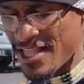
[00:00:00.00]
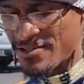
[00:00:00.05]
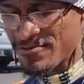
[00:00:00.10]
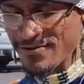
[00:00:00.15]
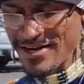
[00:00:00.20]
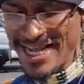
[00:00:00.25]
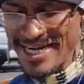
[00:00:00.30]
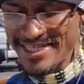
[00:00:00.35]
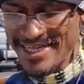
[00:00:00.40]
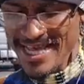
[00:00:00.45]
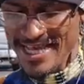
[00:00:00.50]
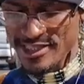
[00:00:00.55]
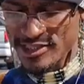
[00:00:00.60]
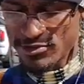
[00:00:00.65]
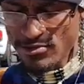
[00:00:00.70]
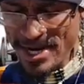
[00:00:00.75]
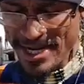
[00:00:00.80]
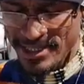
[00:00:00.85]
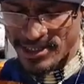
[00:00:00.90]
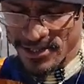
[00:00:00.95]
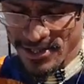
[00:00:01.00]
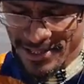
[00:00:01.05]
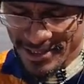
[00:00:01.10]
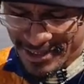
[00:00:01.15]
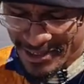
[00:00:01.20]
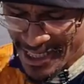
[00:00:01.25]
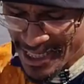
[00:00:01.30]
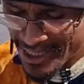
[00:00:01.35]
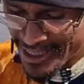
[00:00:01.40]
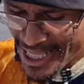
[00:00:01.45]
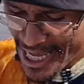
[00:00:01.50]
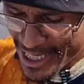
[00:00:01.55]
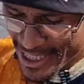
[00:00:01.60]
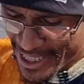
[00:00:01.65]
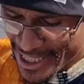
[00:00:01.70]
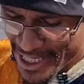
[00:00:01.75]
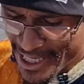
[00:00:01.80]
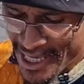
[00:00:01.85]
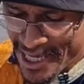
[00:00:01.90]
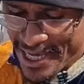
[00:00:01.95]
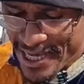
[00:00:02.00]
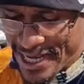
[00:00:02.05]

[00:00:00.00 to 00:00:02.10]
"Alas for that day is great, so there's none like it.